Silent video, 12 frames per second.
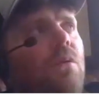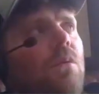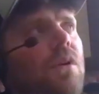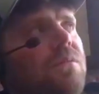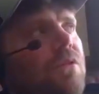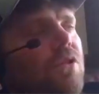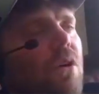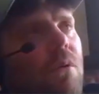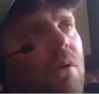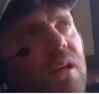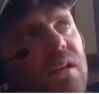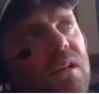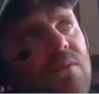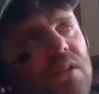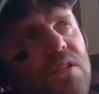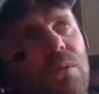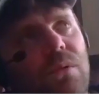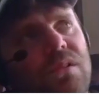with growing
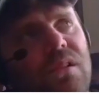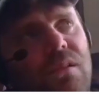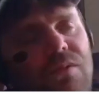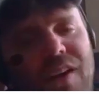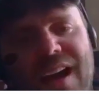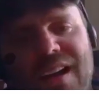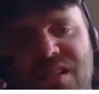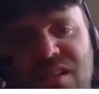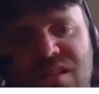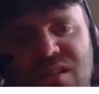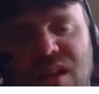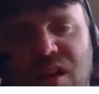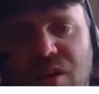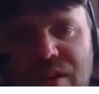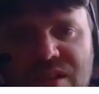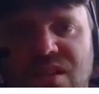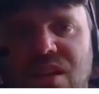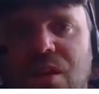individuals, fast is slow
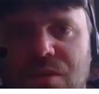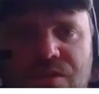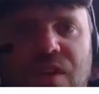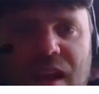and slow is